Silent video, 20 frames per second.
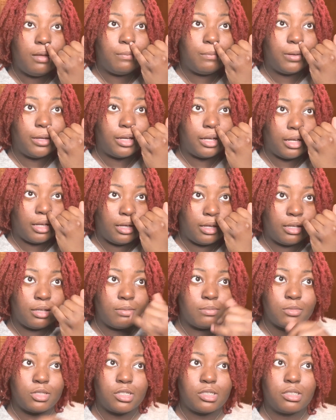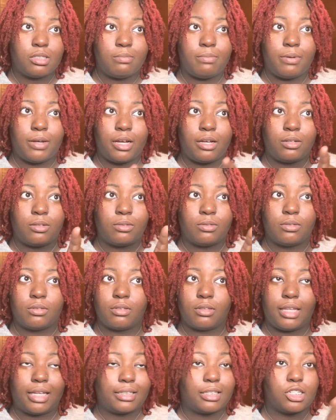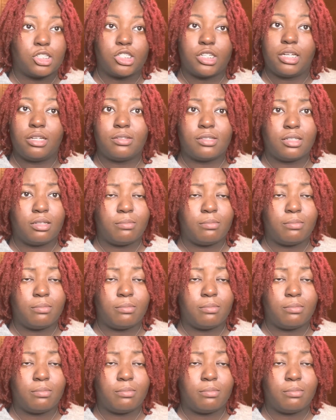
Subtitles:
But just about like the shells and